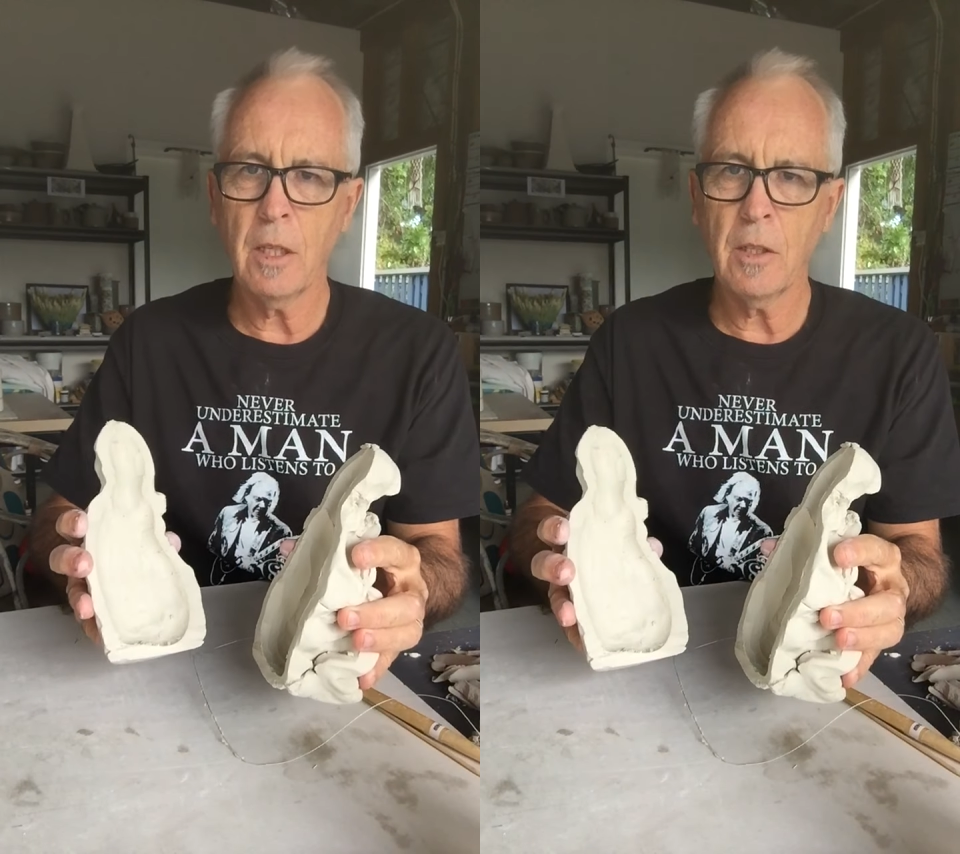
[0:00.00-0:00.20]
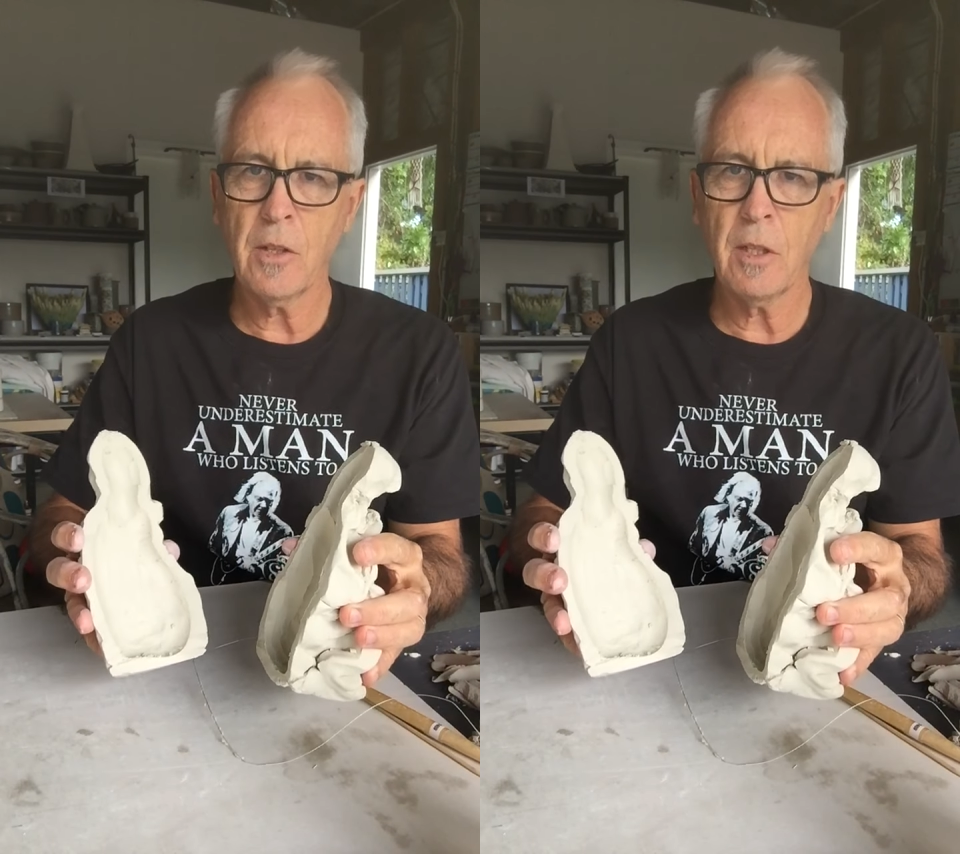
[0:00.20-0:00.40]

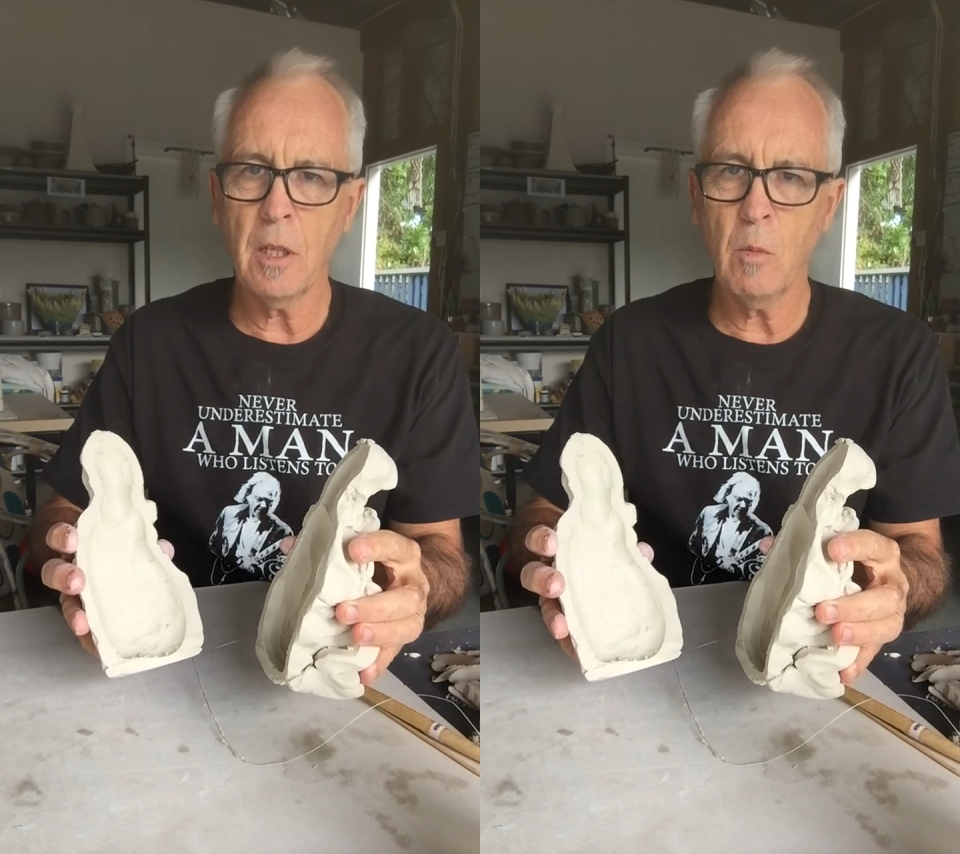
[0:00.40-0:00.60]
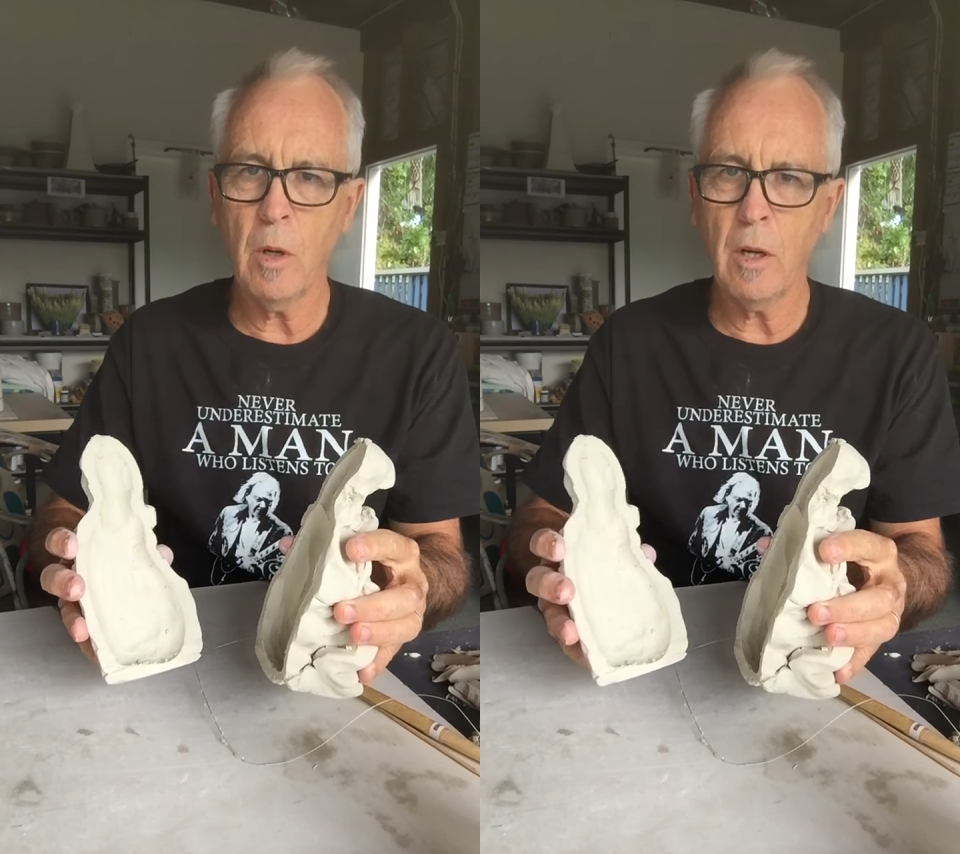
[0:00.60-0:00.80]
You can
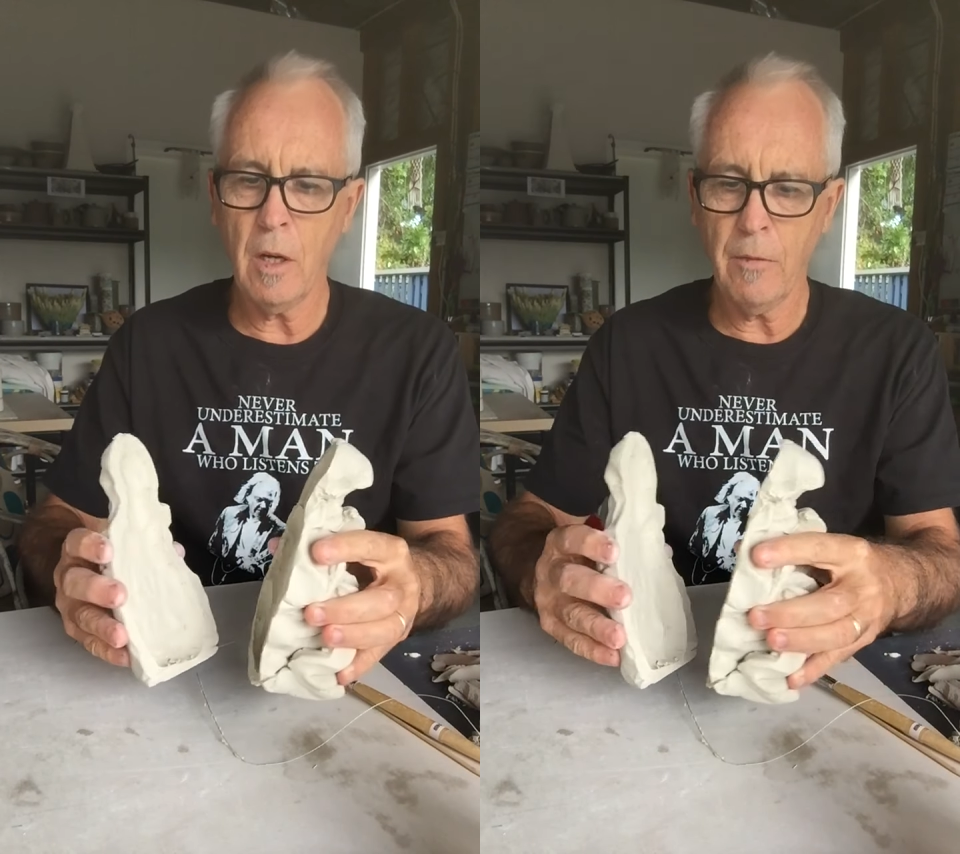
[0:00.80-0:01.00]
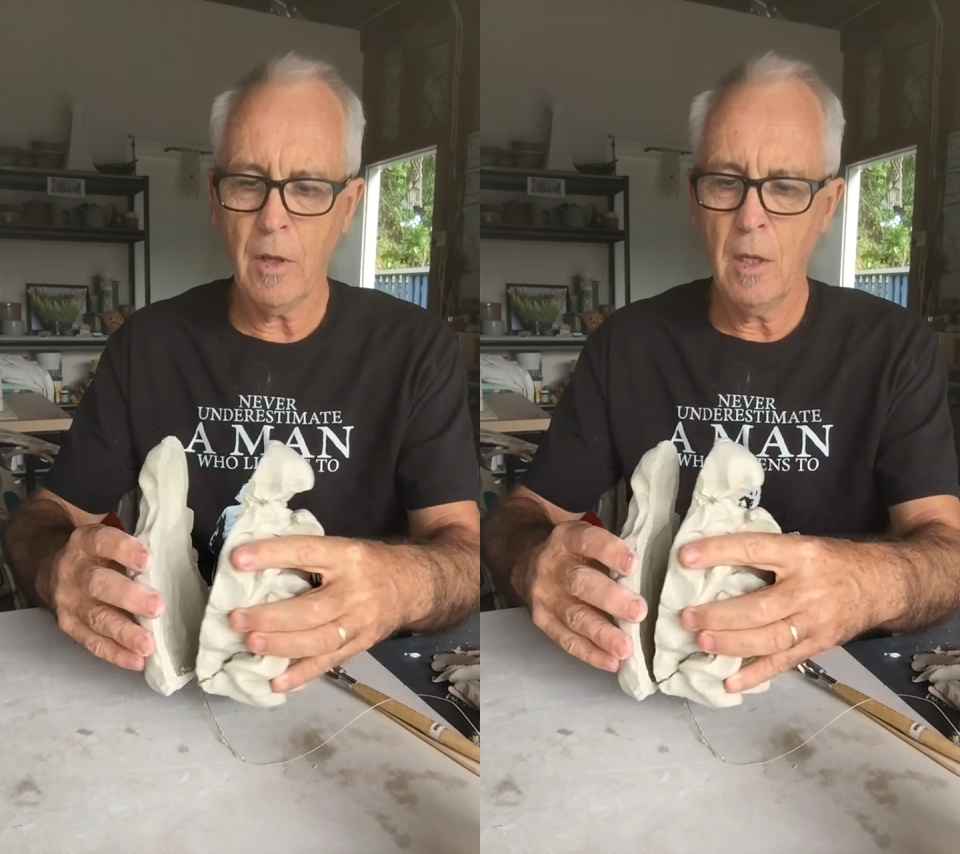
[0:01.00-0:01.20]
see where
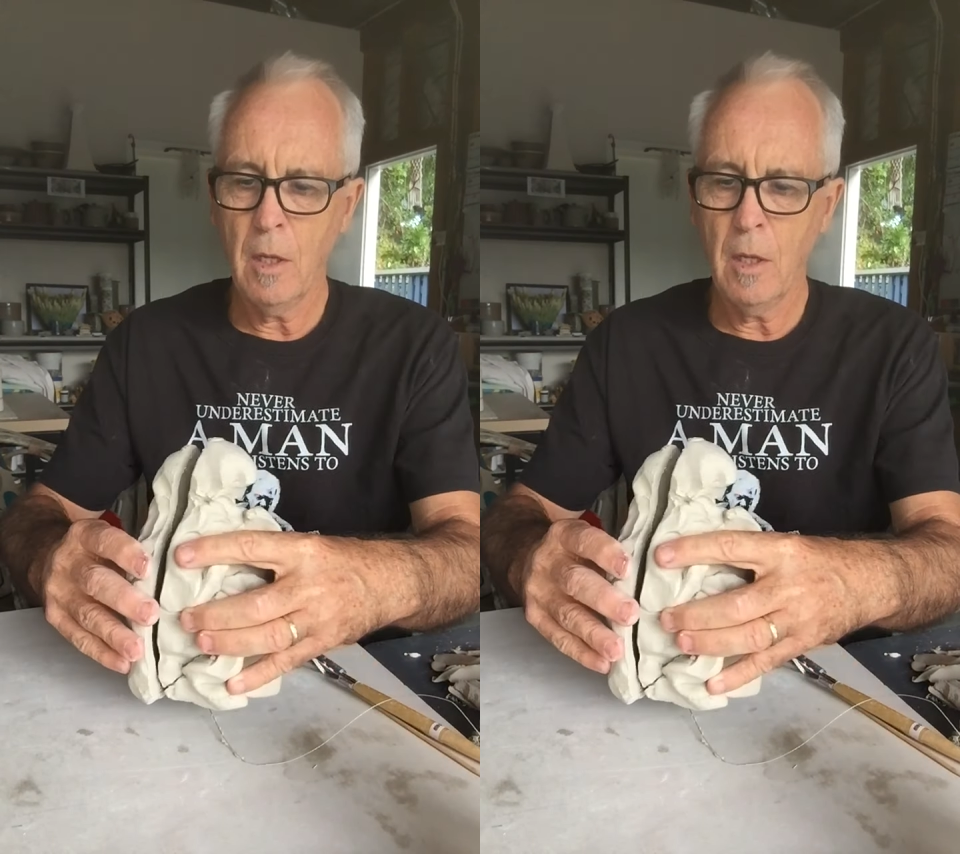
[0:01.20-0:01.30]
I've